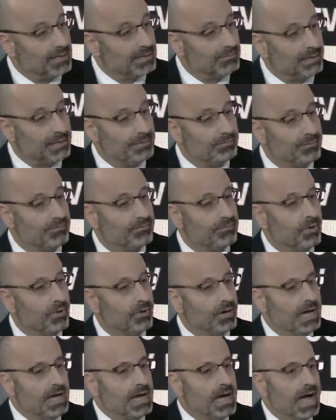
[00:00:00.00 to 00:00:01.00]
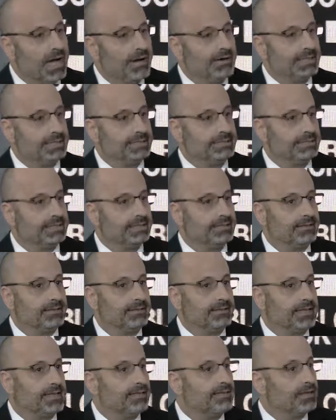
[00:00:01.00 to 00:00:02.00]
a bit before, IRS
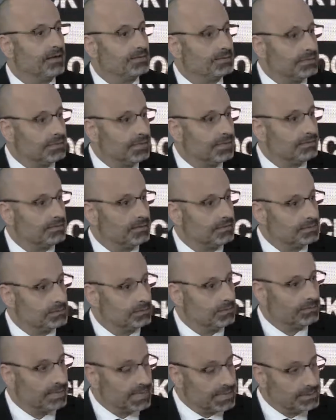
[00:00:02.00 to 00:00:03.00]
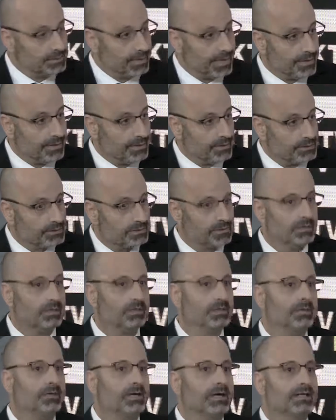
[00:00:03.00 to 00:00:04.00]
sent 10,000 letters to taxpayers,
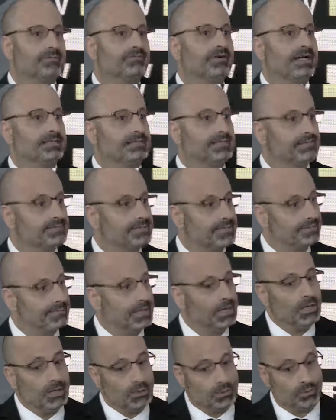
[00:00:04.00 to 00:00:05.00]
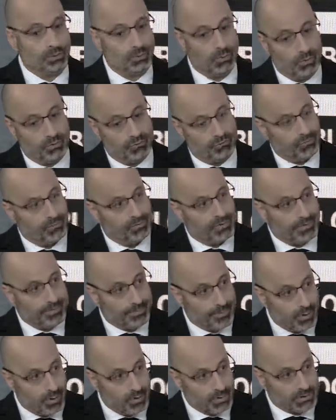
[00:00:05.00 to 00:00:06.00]
advising them to look through the
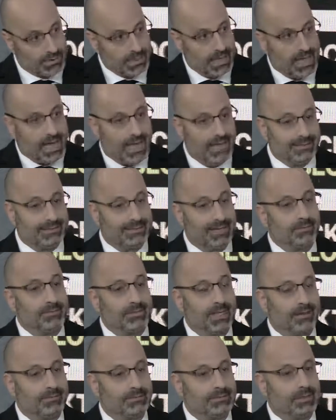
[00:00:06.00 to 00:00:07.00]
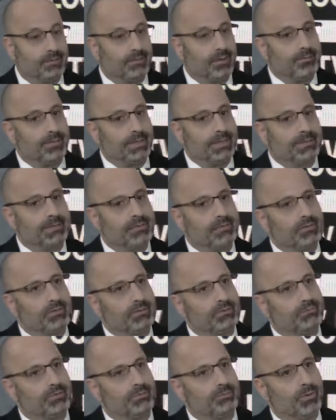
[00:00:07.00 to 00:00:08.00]
reports. And sometimes they were pending
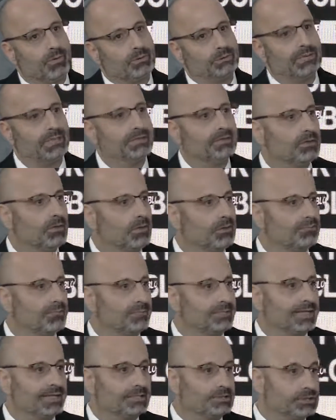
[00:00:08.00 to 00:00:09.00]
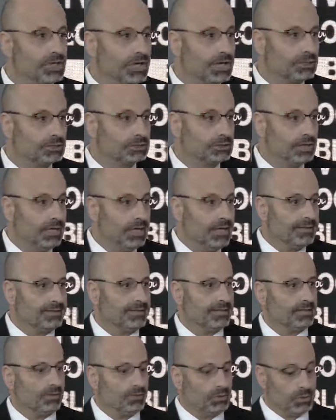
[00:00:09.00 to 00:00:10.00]
on reports that they got from the exchange,
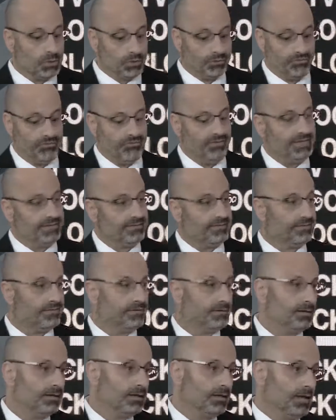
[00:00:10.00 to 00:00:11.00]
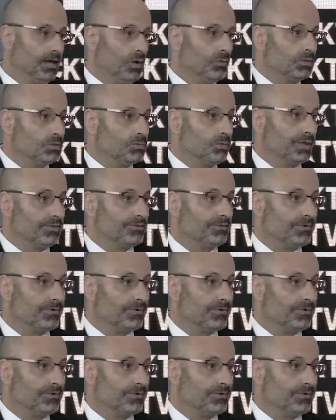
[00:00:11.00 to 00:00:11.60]
that they were not fit with what they